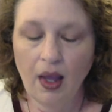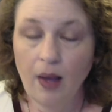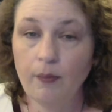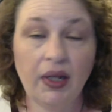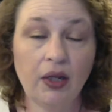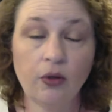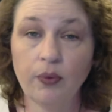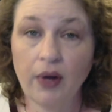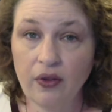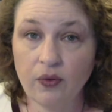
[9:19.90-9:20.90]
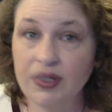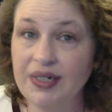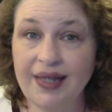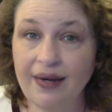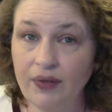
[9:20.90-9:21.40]
My little brother was
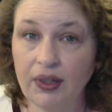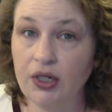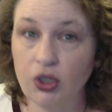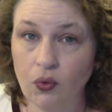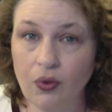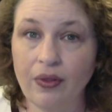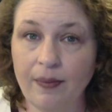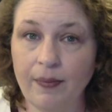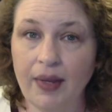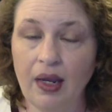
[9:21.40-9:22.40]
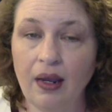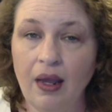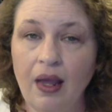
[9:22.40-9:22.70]
definitely shorter than me.